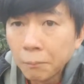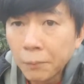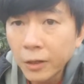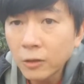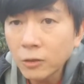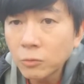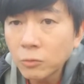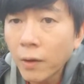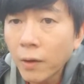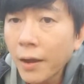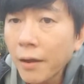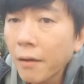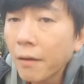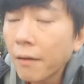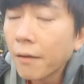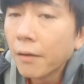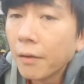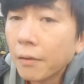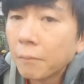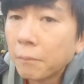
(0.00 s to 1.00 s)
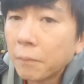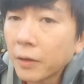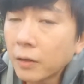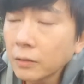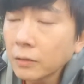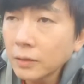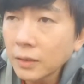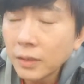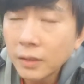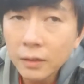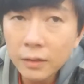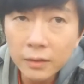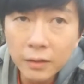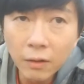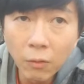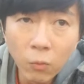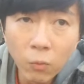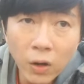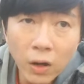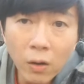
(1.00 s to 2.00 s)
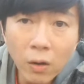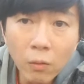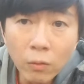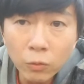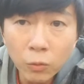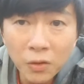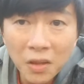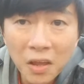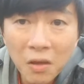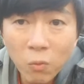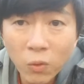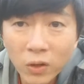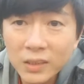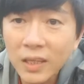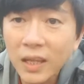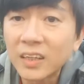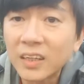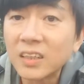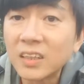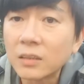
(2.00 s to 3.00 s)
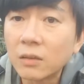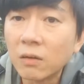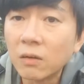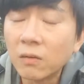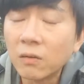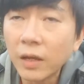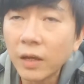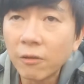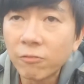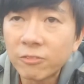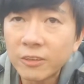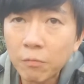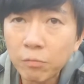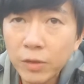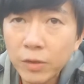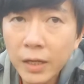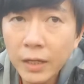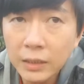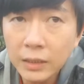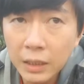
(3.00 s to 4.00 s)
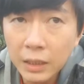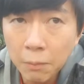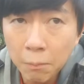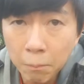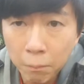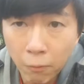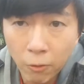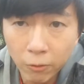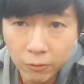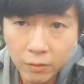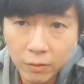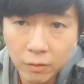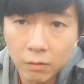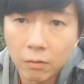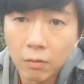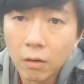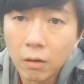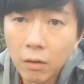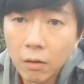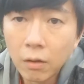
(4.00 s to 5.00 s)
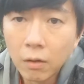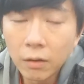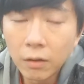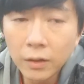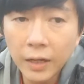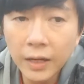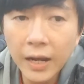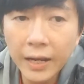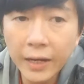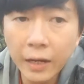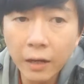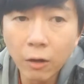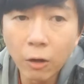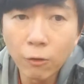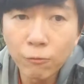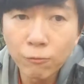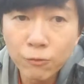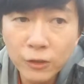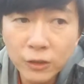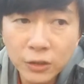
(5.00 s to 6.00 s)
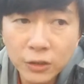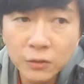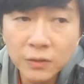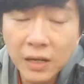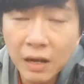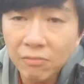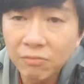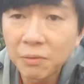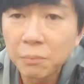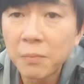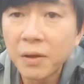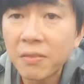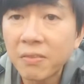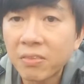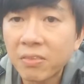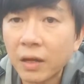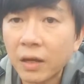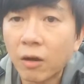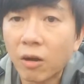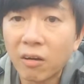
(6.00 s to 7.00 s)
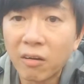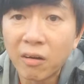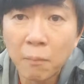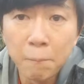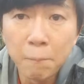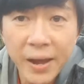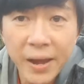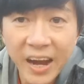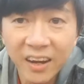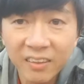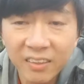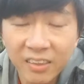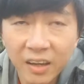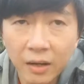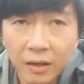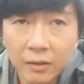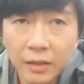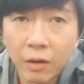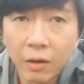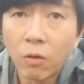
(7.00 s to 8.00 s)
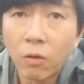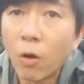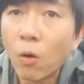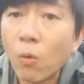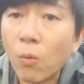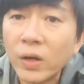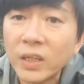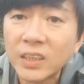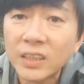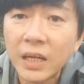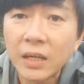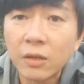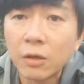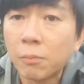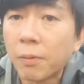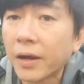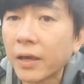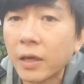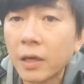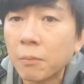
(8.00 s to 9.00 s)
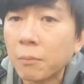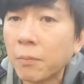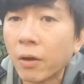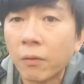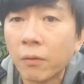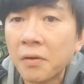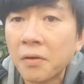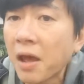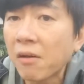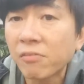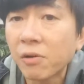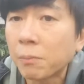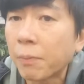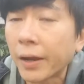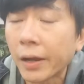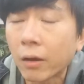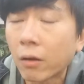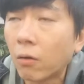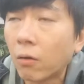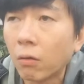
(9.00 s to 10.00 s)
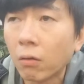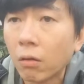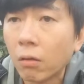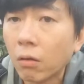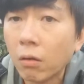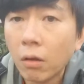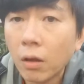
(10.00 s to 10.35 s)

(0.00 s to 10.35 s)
Because why? Because in the world today works like this, you know. If something is important, okay, like an official government thing or a bank thing, they will always send you by email, never by call.